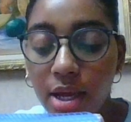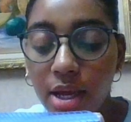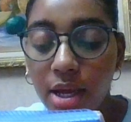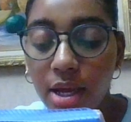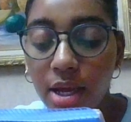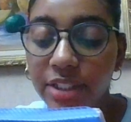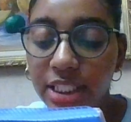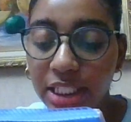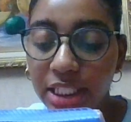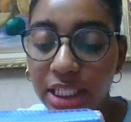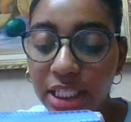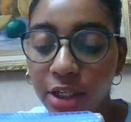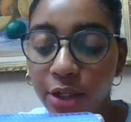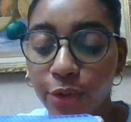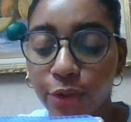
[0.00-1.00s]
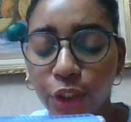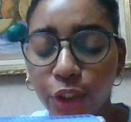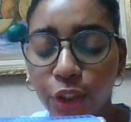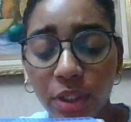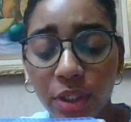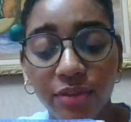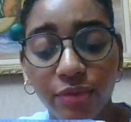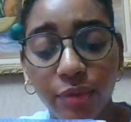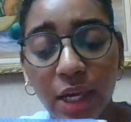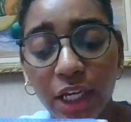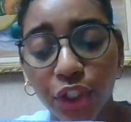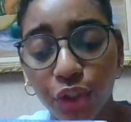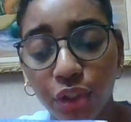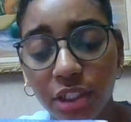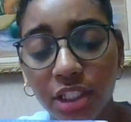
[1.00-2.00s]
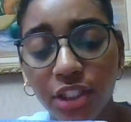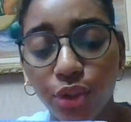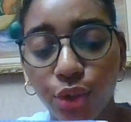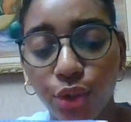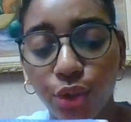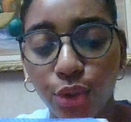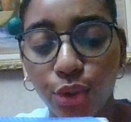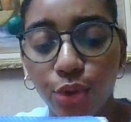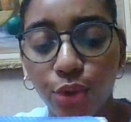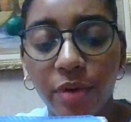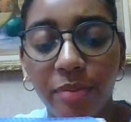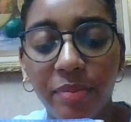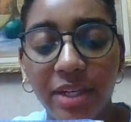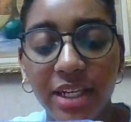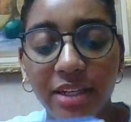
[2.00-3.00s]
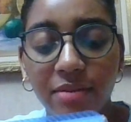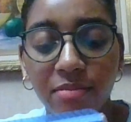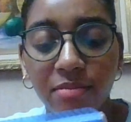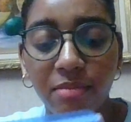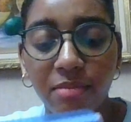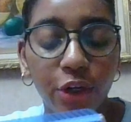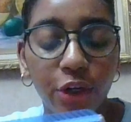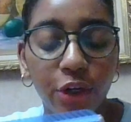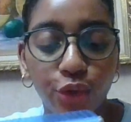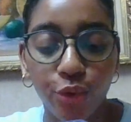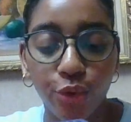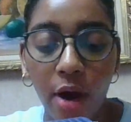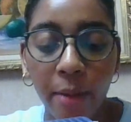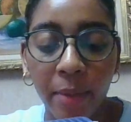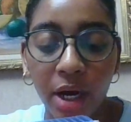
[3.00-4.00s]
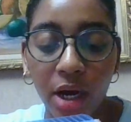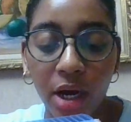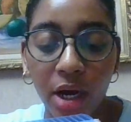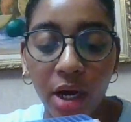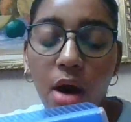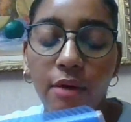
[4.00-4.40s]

A fatigue or stress fracture is due to repeated minor trauma,